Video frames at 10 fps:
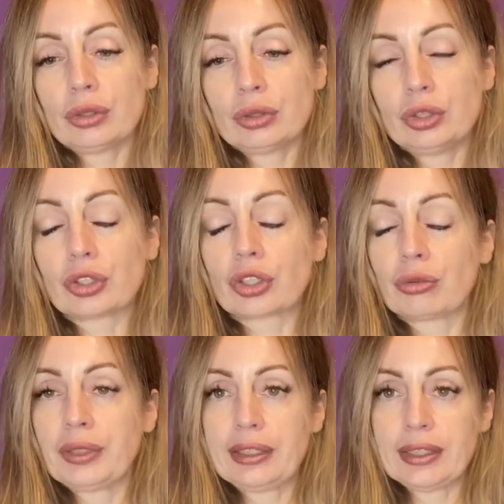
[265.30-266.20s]
your
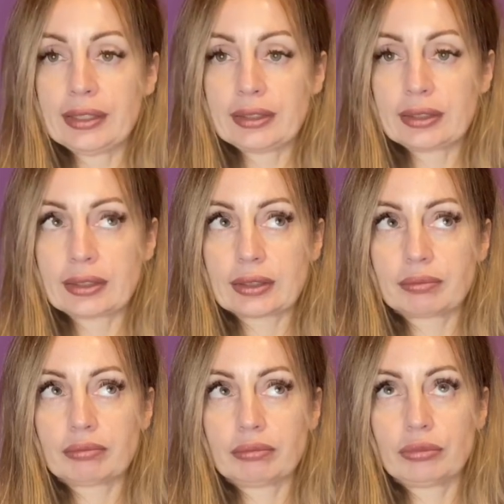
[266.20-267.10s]
career is.
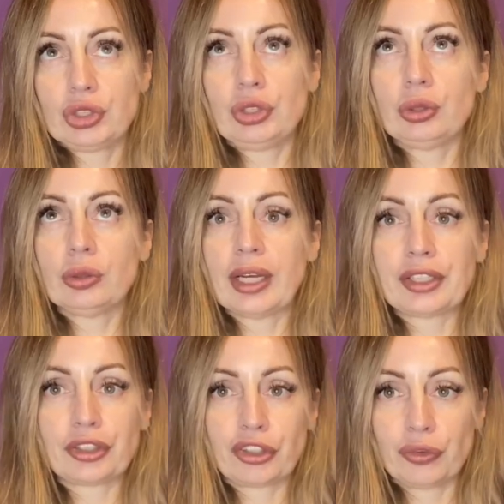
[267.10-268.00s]
Do you like
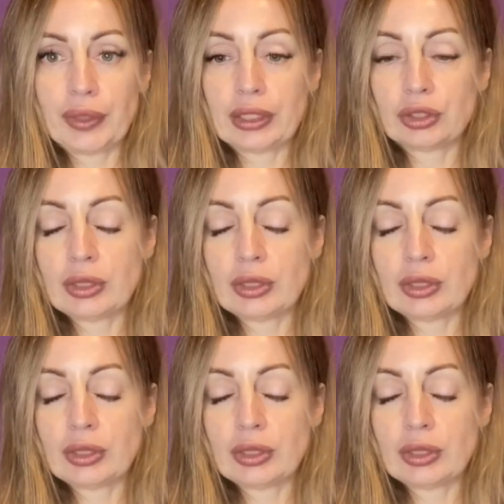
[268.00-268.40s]
your career?